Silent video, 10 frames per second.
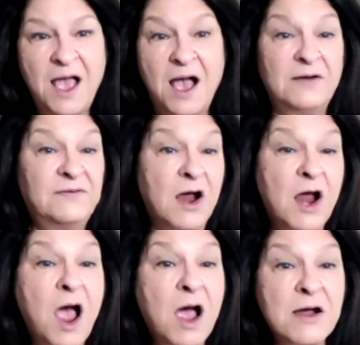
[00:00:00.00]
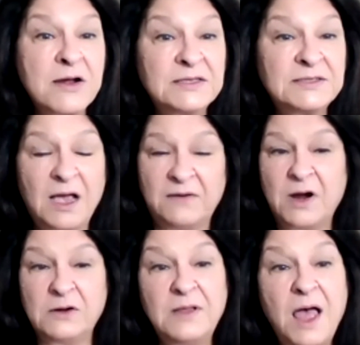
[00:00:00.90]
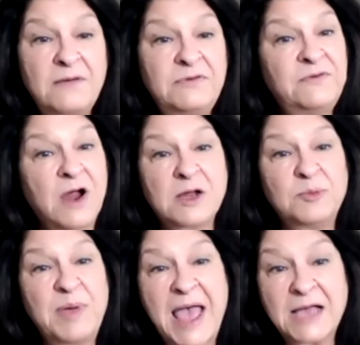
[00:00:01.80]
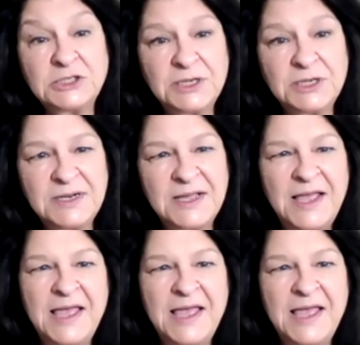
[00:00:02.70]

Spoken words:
of our hearts, of our love, of our compassion.